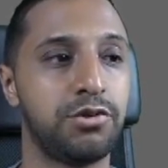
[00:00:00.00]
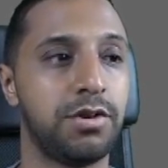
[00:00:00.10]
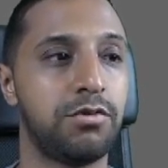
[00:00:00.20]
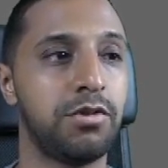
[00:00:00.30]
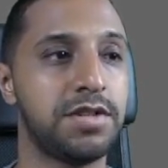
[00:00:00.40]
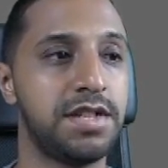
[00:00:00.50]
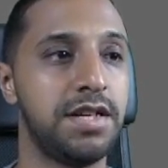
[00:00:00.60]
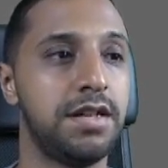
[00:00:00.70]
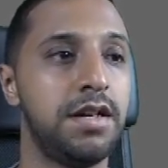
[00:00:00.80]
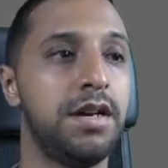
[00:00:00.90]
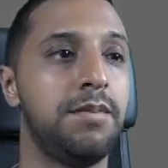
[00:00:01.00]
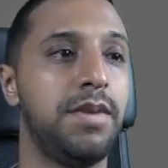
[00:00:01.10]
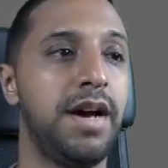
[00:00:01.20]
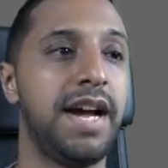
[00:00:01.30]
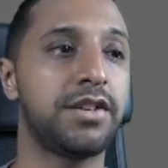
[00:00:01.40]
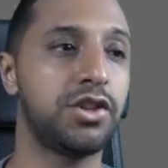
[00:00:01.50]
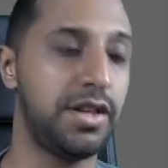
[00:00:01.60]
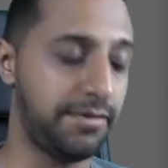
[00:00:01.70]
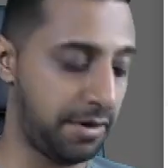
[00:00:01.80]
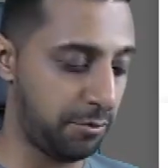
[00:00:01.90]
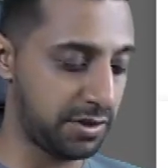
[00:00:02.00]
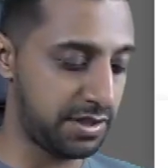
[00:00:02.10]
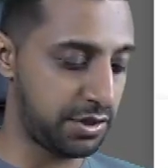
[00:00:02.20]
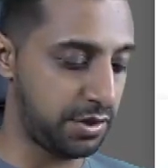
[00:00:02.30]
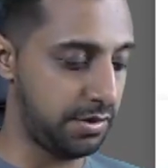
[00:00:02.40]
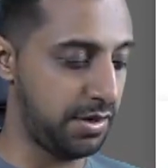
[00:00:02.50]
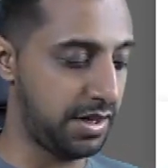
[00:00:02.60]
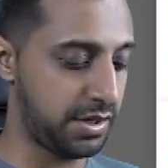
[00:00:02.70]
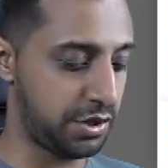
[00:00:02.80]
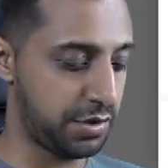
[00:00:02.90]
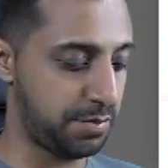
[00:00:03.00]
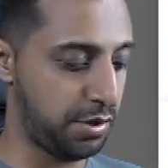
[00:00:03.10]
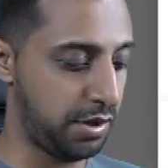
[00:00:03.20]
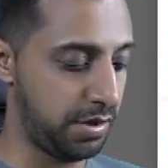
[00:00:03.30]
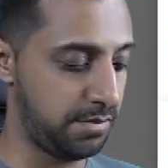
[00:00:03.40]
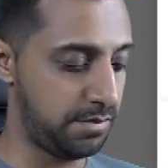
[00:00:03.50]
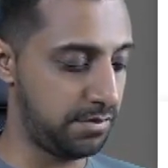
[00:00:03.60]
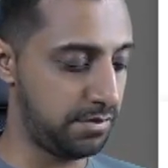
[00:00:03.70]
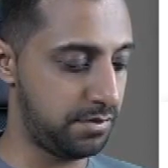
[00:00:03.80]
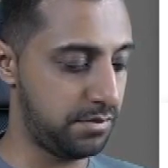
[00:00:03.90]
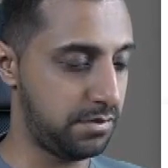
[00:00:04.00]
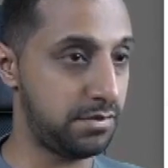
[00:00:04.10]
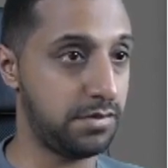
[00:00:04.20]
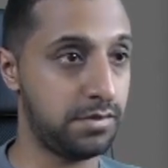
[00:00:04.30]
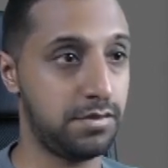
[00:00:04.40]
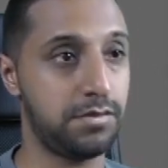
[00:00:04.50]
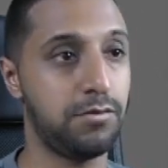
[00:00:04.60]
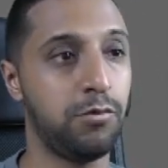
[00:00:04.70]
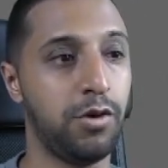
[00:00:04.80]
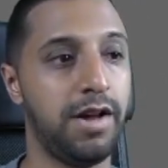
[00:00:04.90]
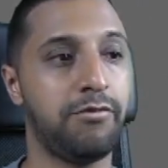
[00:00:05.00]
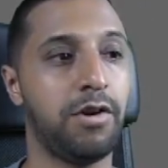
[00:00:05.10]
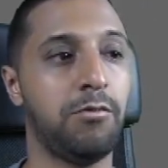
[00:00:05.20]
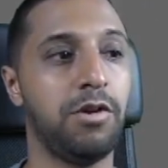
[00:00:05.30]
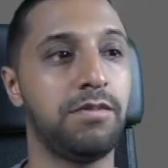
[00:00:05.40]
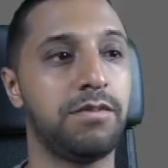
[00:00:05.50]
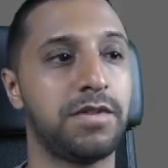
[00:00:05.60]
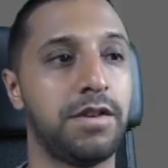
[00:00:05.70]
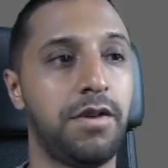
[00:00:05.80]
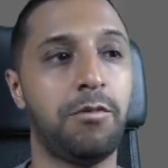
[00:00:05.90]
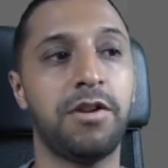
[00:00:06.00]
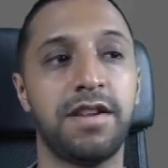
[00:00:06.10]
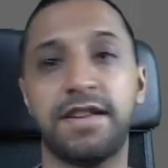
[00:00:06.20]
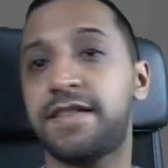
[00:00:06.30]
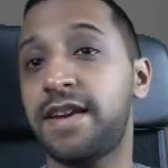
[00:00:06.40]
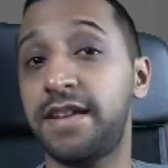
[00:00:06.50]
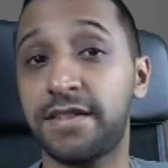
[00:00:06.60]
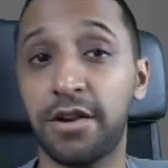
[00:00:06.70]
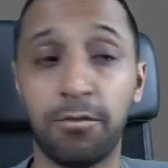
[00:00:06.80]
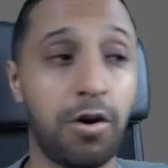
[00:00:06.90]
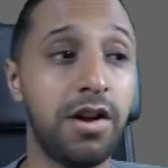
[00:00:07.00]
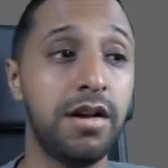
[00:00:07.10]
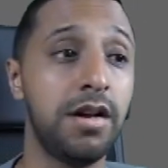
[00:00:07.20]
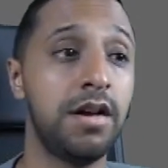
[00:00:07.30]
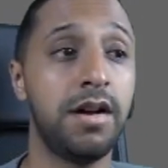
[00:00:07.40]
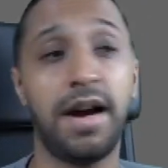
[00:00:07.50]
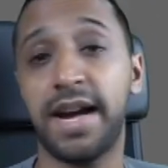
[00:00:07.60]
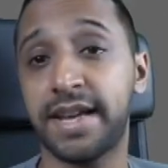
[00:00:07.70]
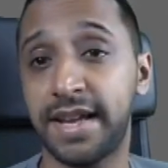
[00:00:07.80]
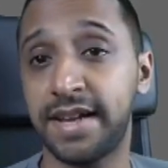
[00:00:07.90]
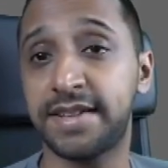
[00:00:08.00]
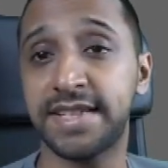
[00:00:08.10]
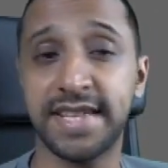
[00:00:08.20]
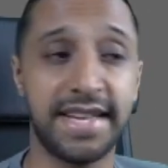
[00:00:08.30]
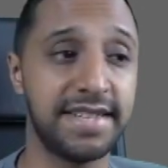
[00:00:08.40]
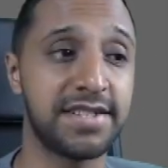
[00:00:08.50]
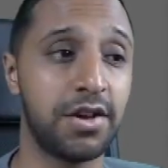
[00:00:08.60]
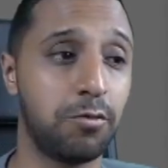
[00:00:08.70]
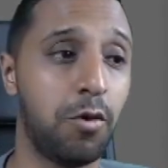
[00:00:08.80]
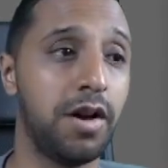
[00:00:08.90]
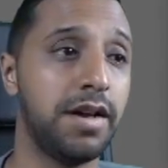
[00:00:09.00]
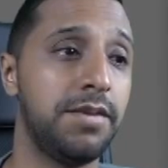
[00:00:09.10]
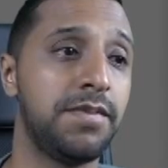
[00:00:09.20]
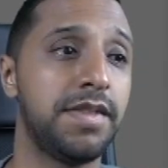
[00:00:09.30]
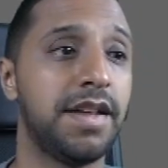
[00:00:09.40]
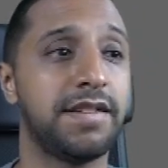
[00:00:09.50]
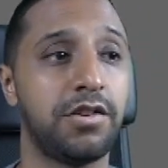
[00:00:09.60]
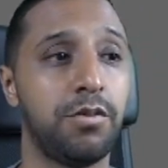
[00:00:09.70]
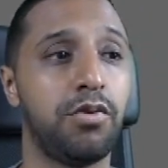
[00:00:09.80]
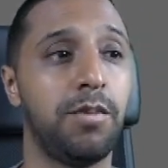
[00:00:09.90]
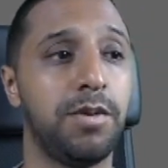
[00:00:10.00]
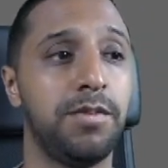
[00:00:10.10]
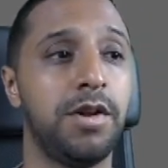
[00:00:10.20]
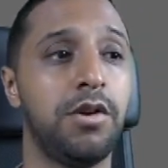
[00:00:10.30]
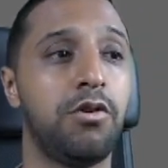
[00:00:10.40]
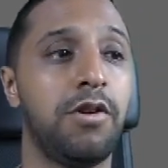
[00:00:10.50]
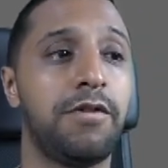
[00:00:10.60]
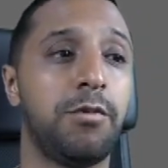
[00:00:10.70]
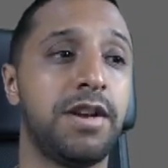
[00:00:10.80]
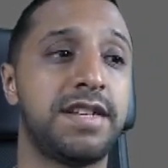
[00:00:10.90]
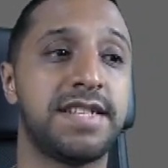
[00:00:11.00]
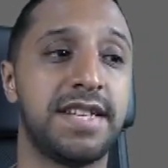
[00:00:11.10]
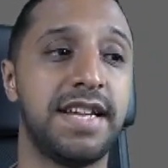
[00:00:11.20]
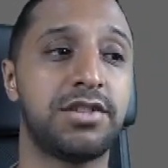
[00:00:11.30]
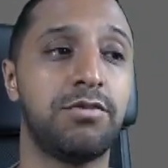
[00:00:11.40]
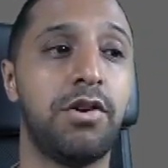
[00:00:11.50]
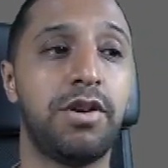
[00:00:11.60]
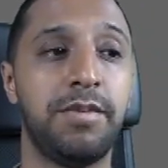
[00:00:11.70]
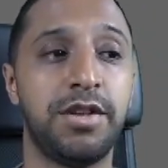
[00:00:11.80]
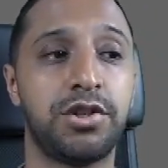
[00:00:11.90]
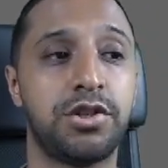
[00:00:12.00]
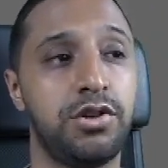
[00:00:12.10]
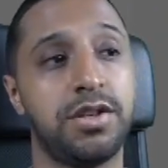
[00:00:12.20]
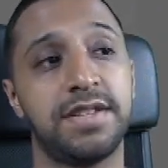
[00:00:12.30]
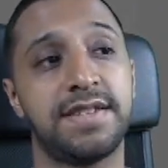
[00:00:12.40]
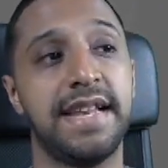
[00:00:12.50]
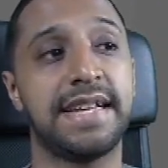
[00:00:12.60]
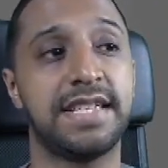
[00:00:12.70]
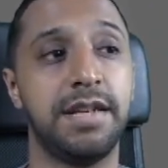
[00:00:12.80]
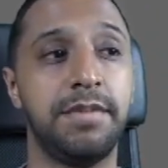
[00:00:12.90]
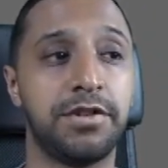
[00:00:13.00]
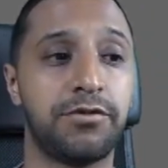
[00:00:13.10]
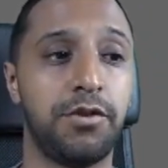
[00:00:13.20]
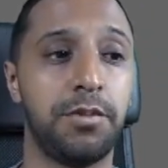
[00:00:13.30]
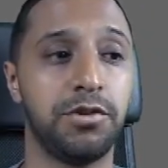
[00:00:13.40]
across it. But actually, if I wanted to, I could just put whatever I want. So if I wanted it to say inside wire, I can get it to say inside wire. That's no problem. Or if you wanted to select your own image, you can select an image from your